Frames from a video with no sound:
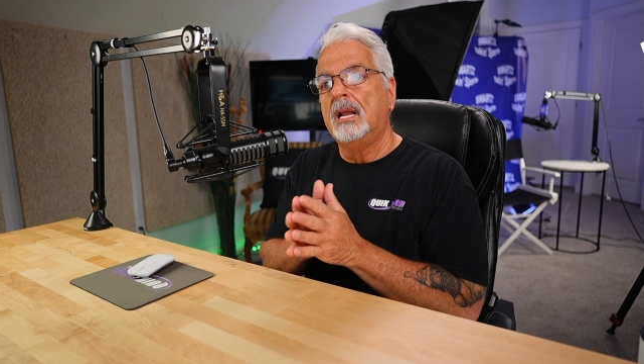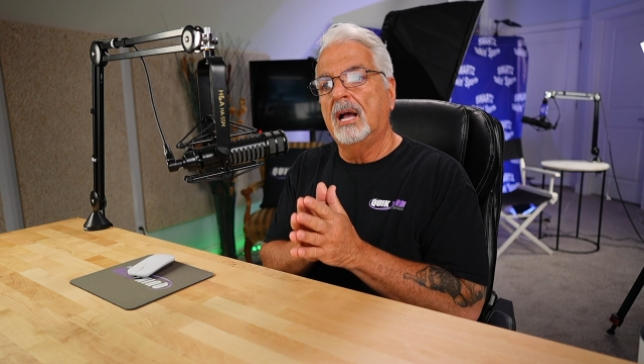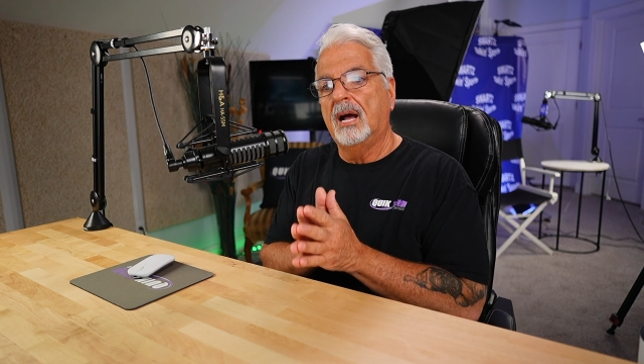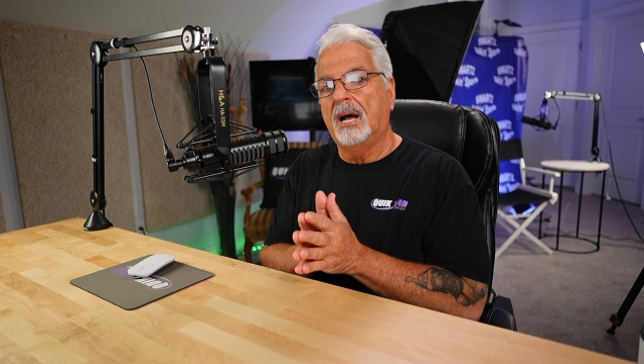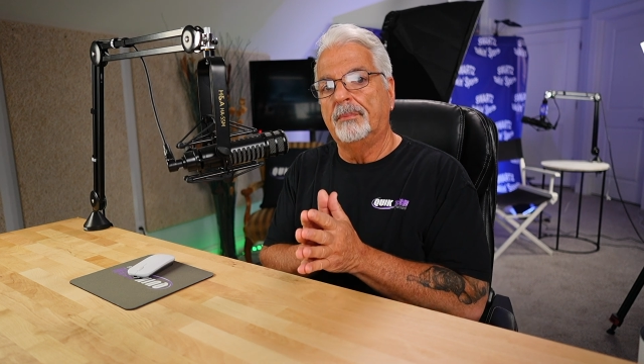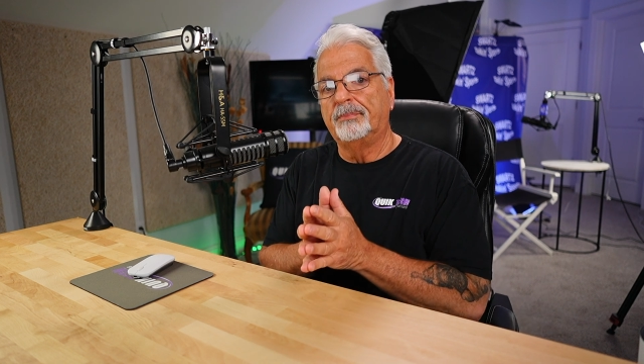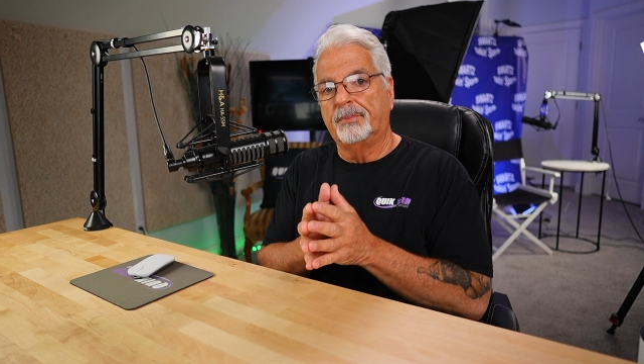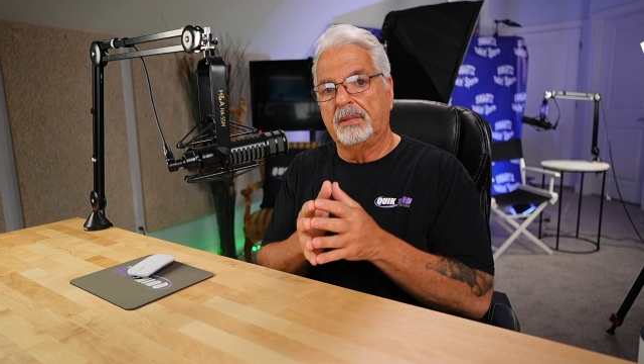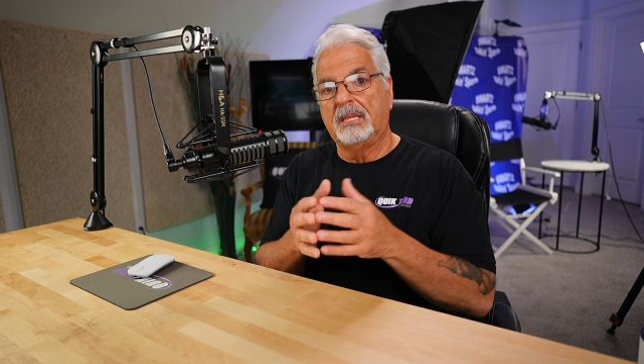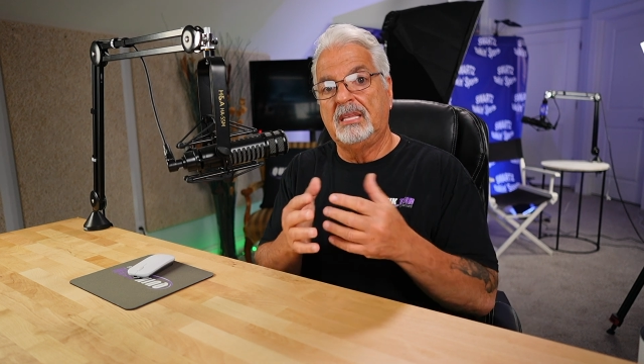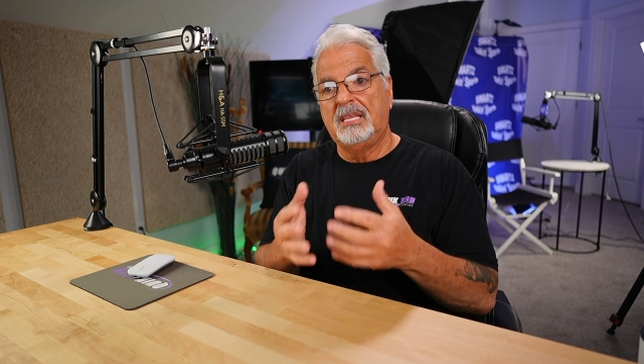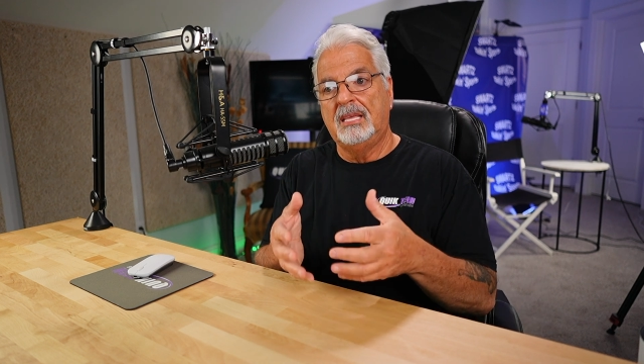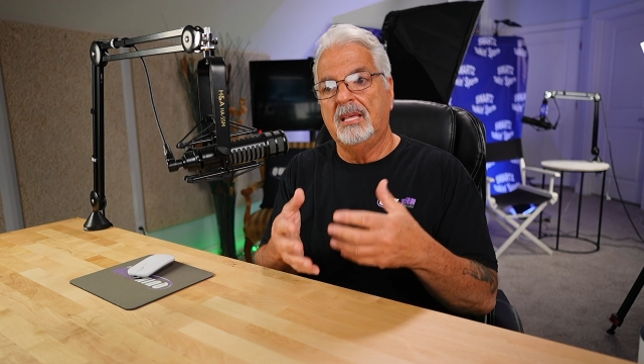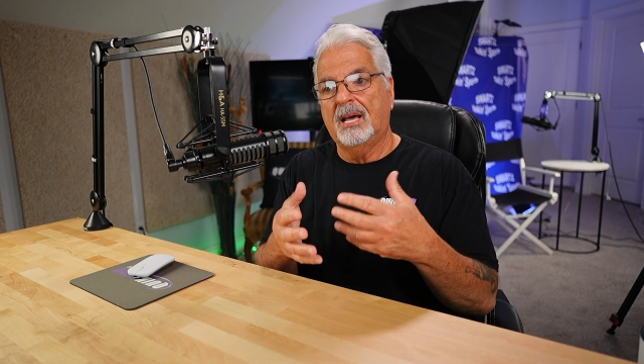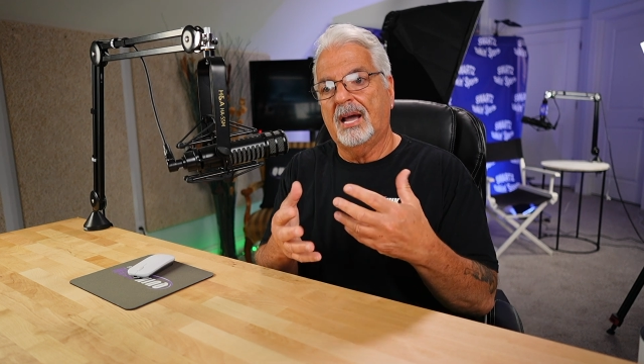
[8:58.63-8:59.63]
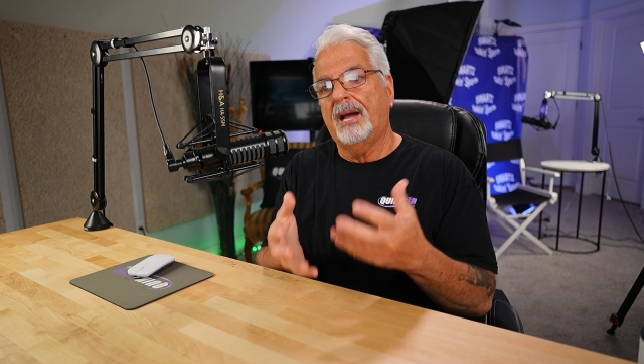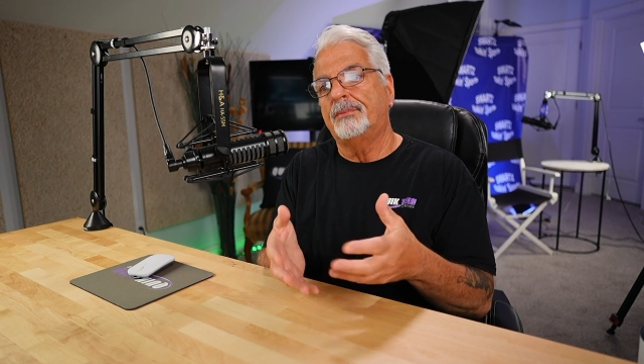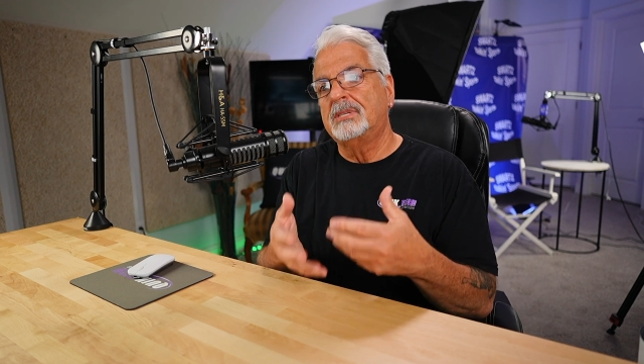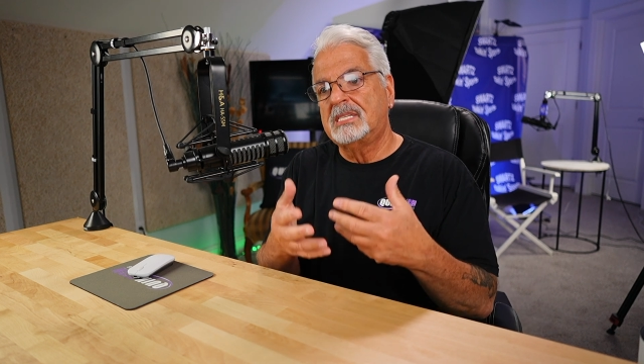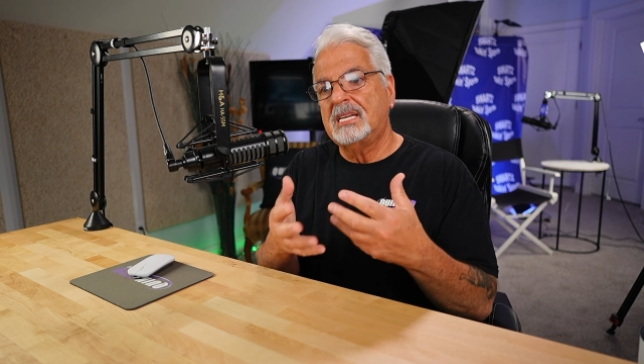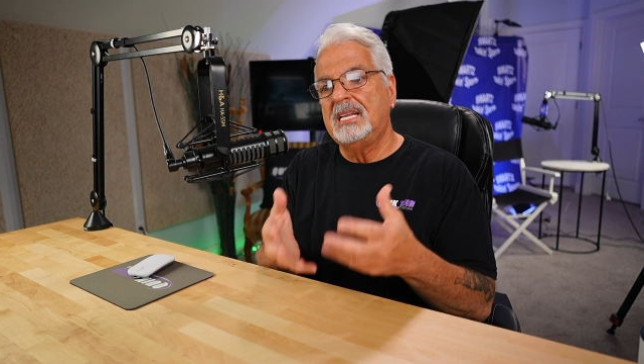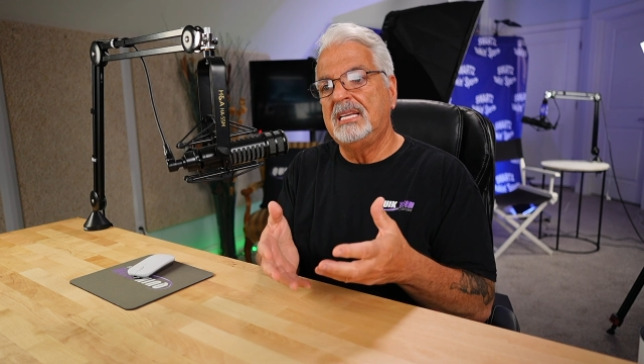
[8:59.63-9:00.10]
I
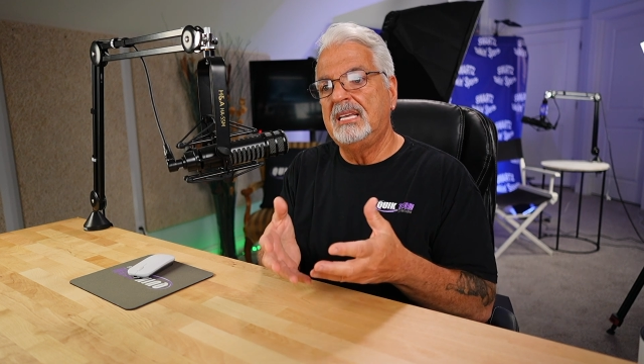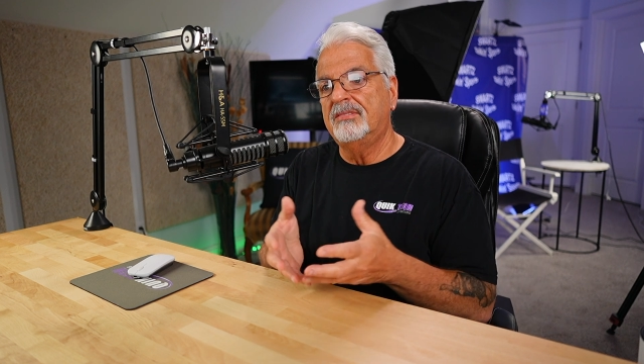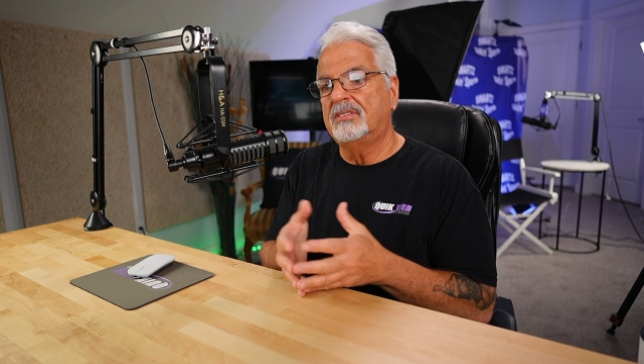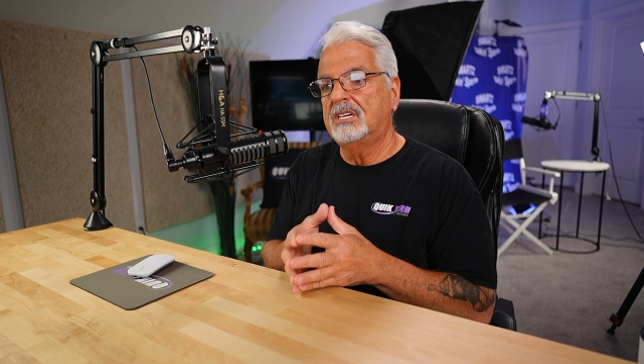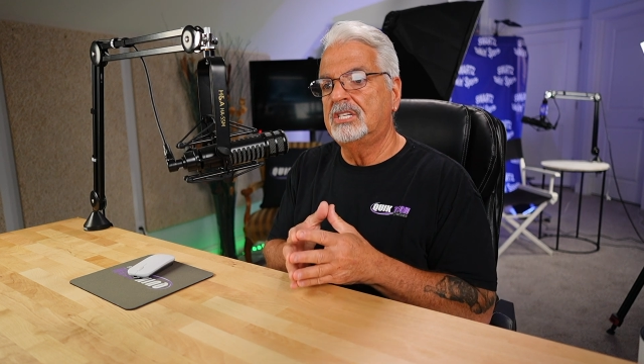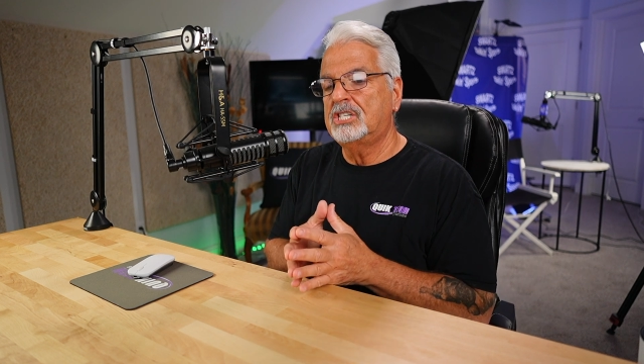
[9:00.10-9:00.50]
would say give it